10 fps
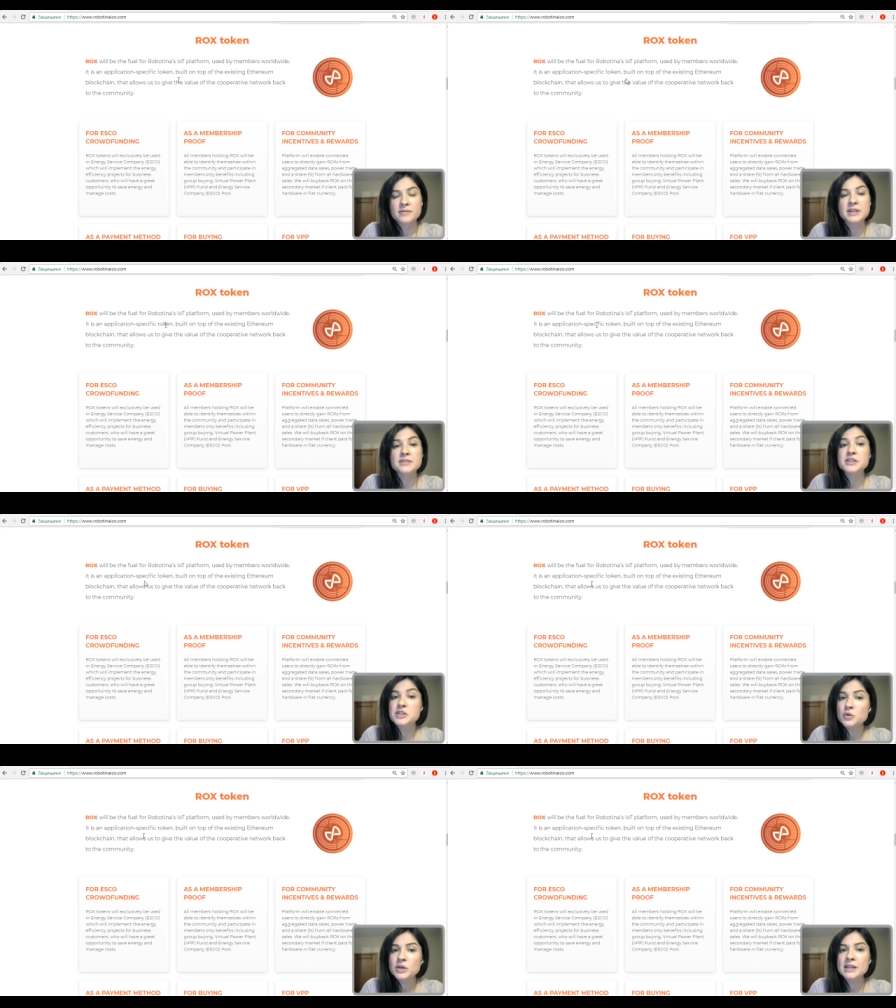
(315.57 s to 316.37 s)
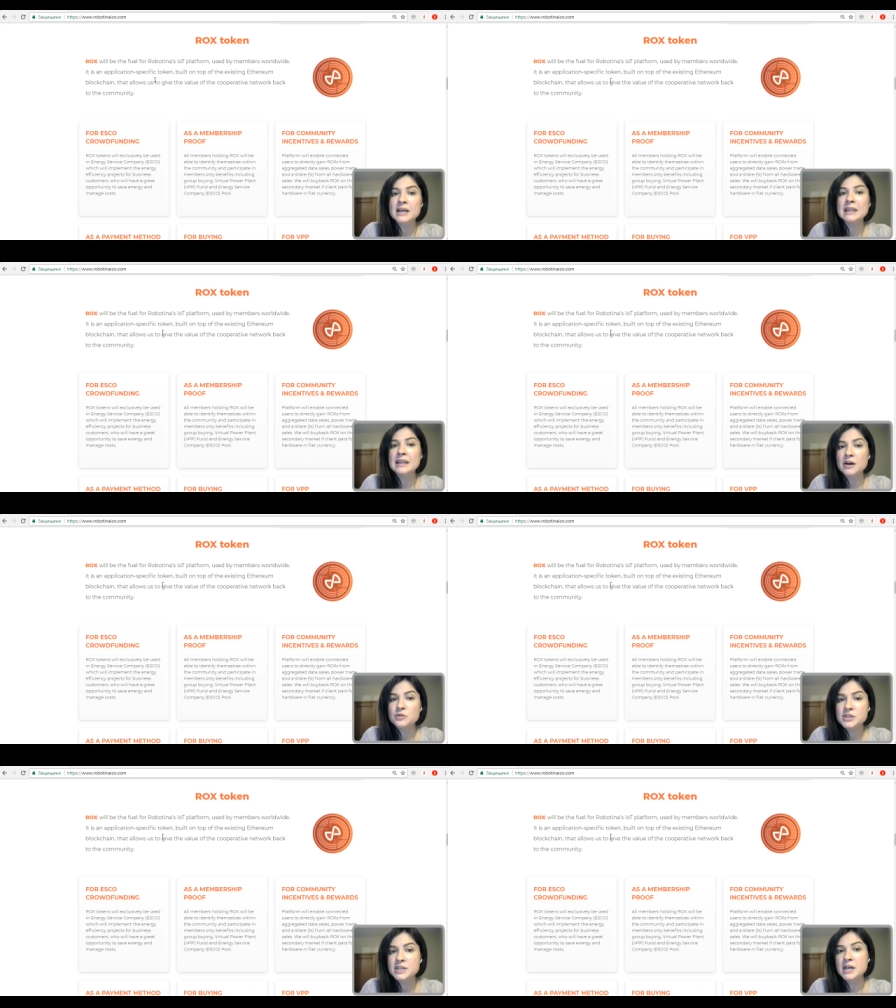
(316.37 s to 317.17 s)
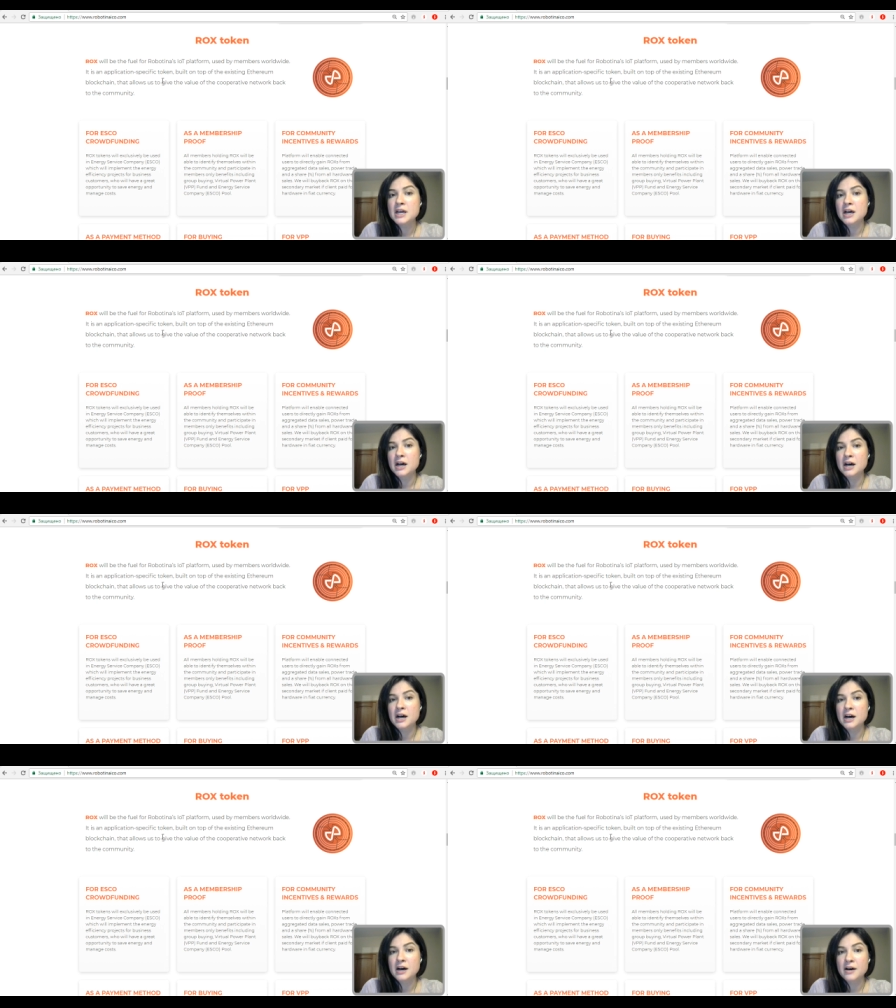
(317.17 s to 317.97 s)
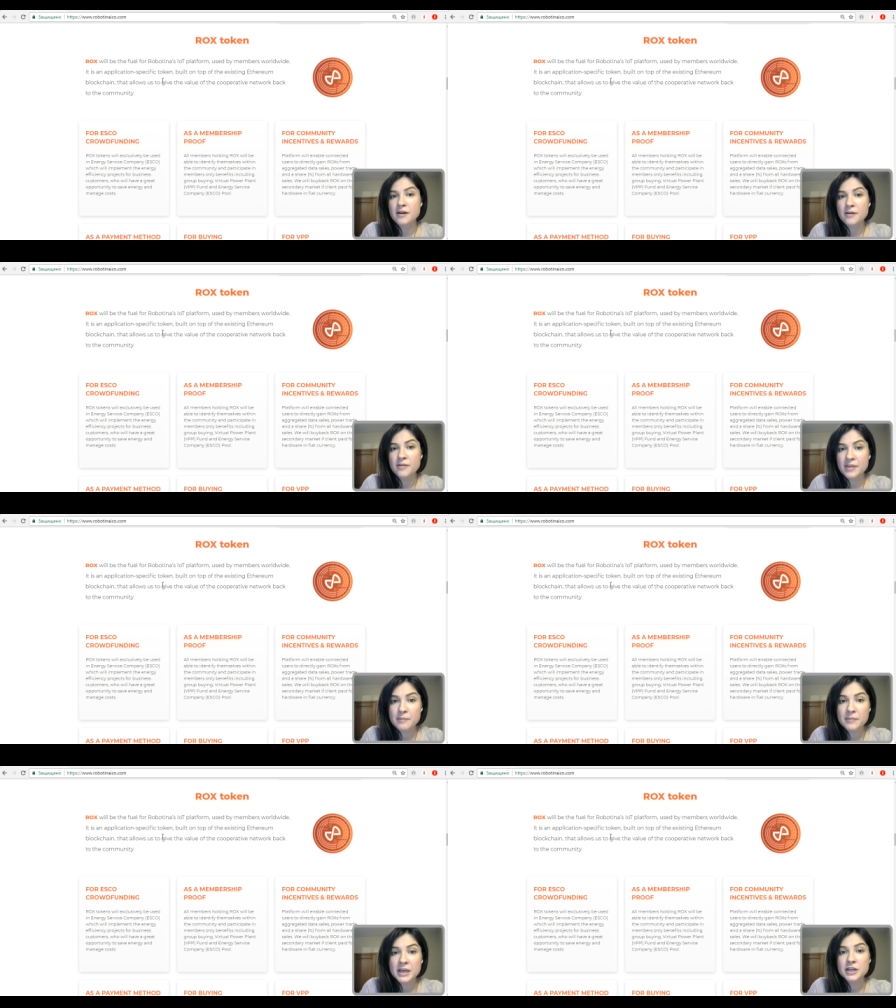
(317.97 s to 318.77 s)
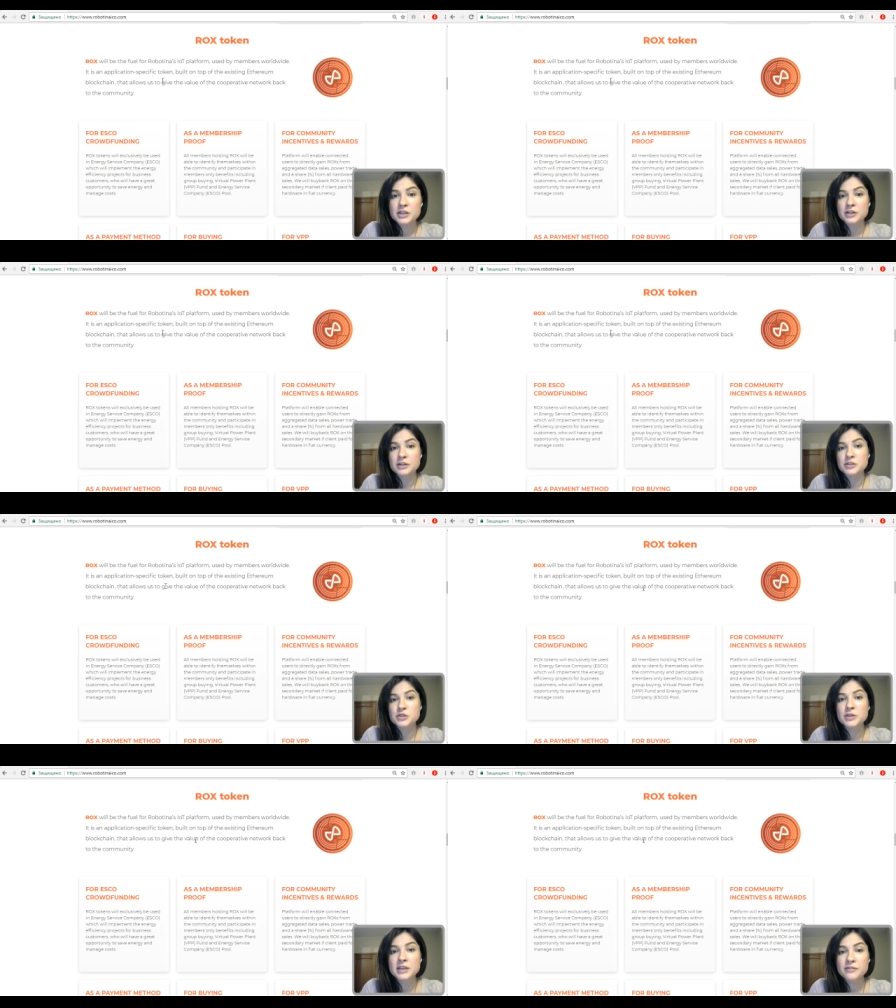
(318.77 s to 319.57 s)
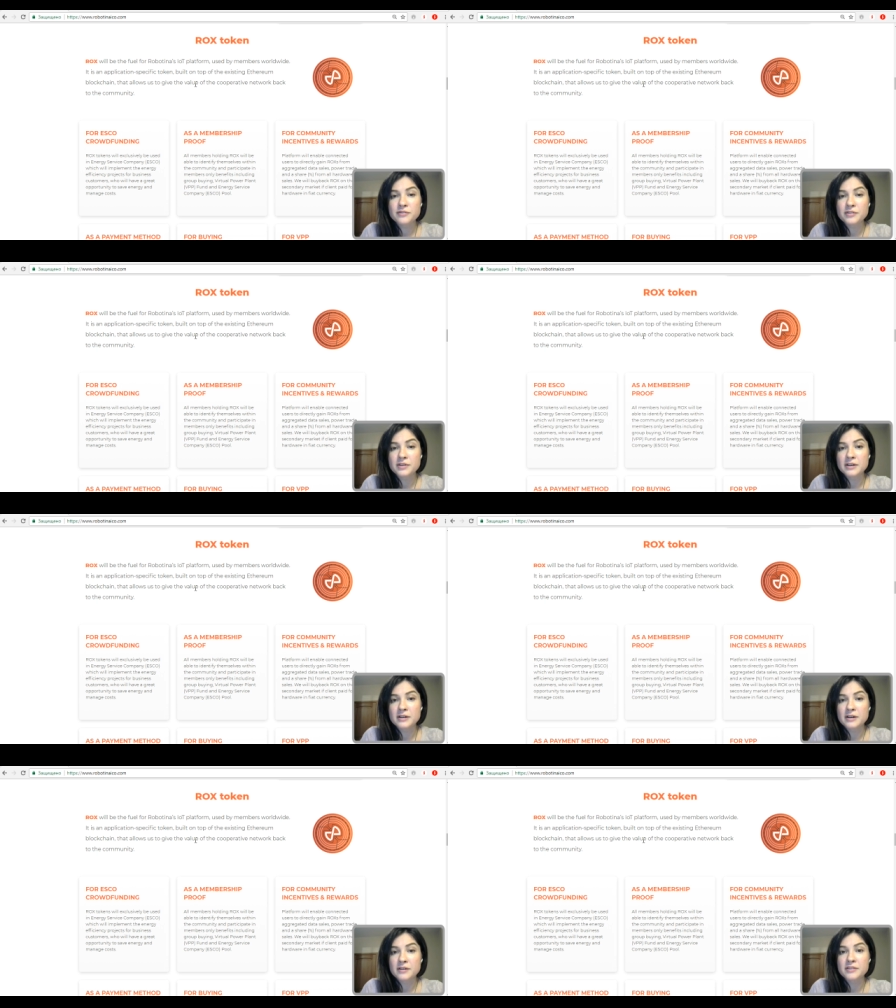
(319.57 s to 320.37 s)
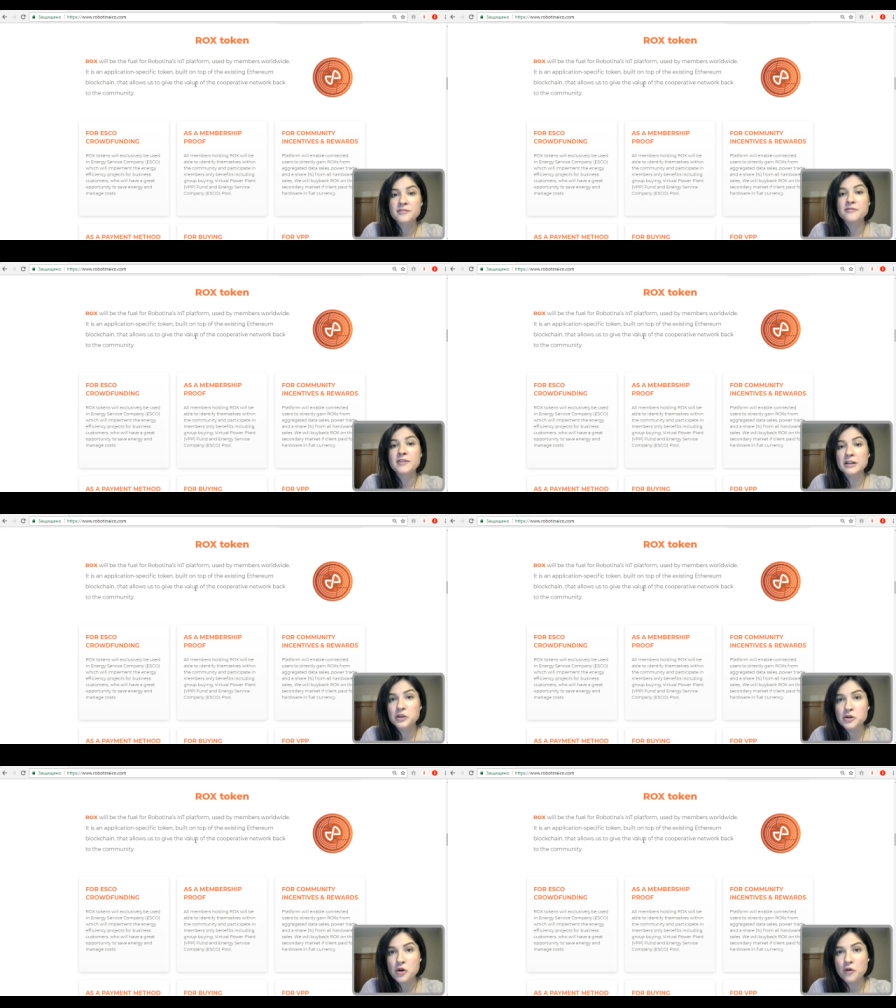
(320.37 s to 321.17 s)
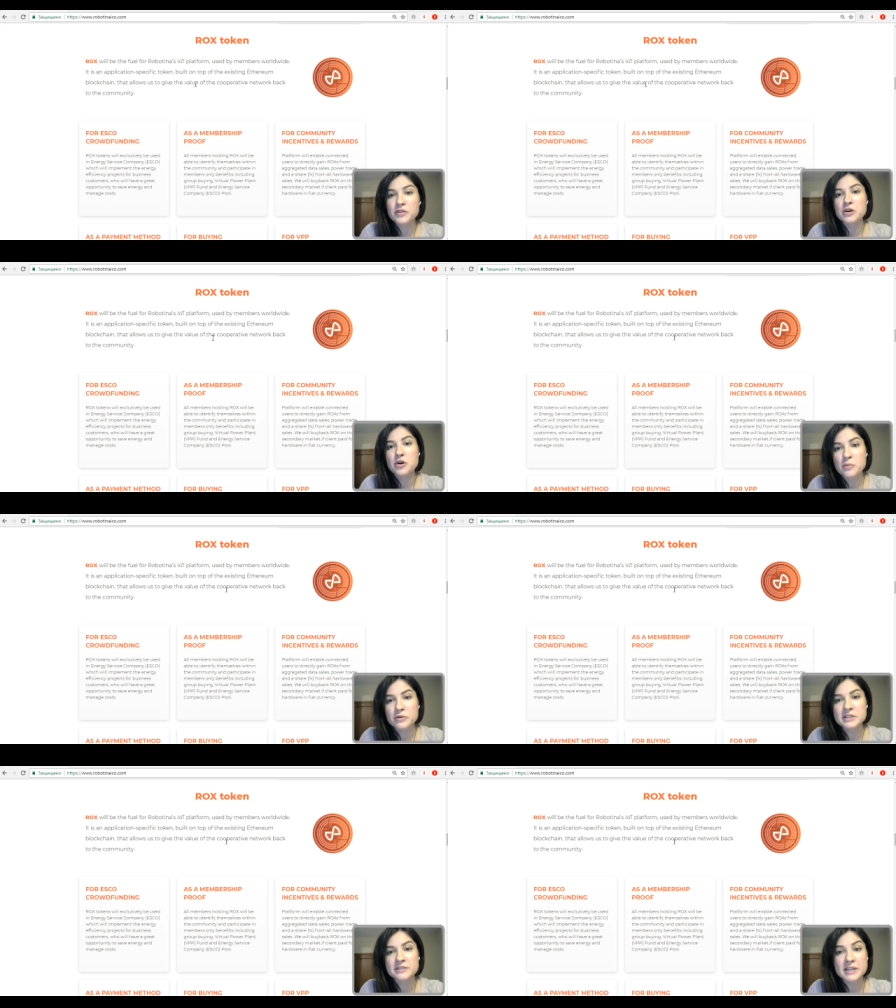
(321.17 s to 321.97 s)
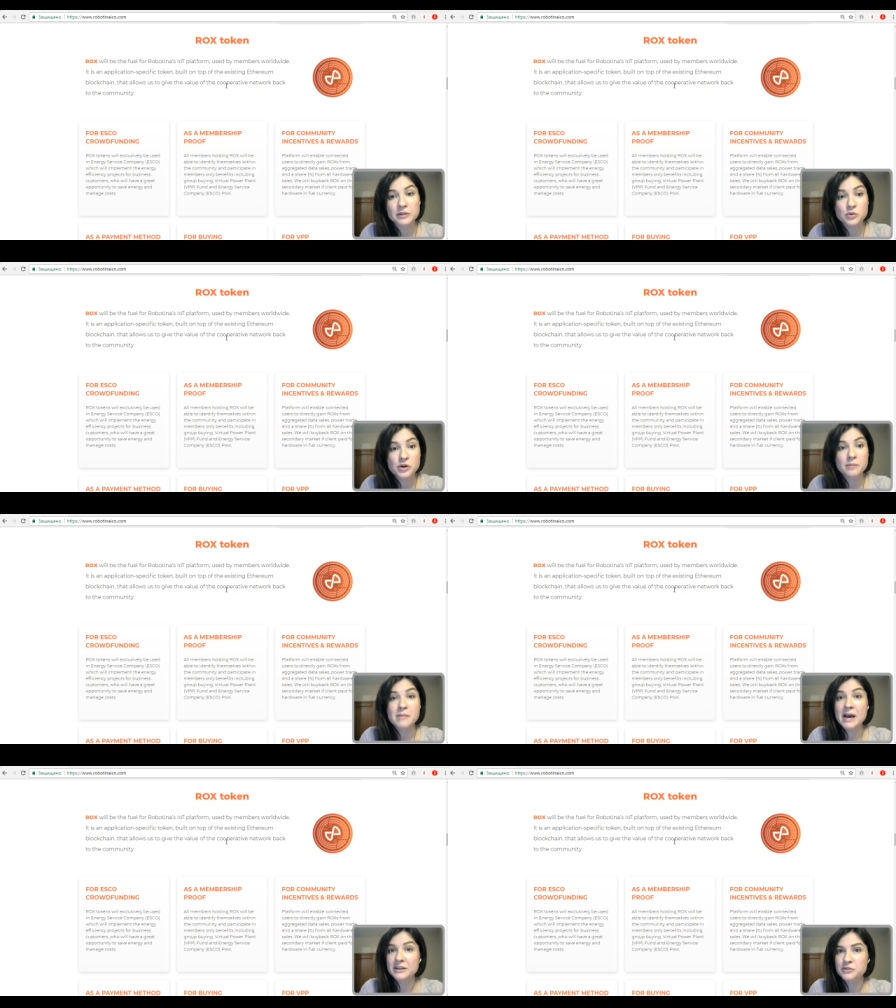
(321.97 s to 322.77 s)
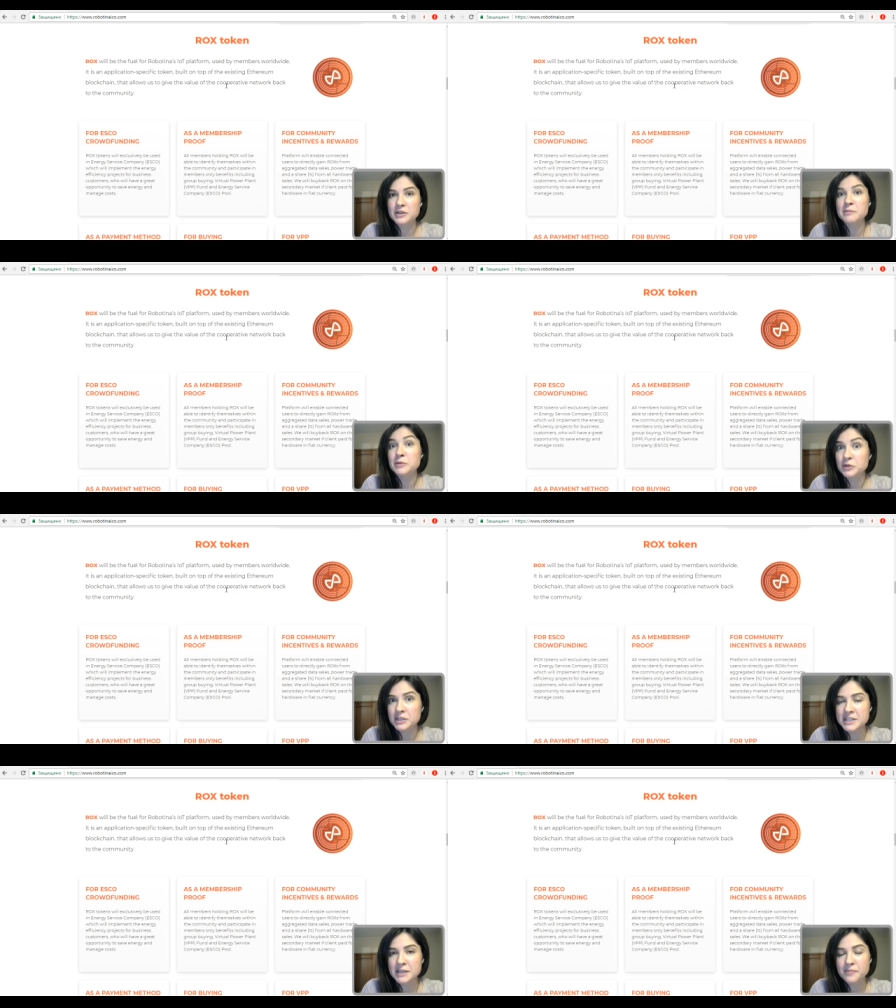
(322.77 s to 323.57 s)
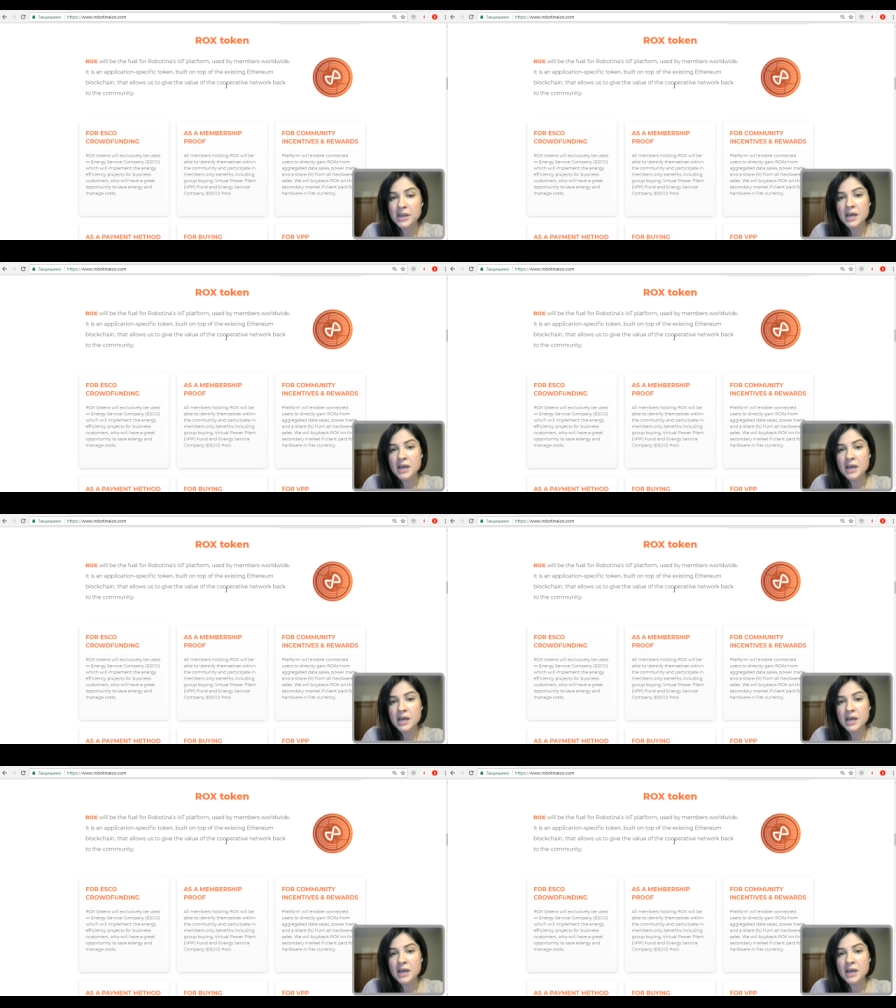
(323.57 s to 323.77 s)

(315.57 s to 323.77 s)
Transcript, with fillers: that the token allows them to give the value of the cooperative network back to the community.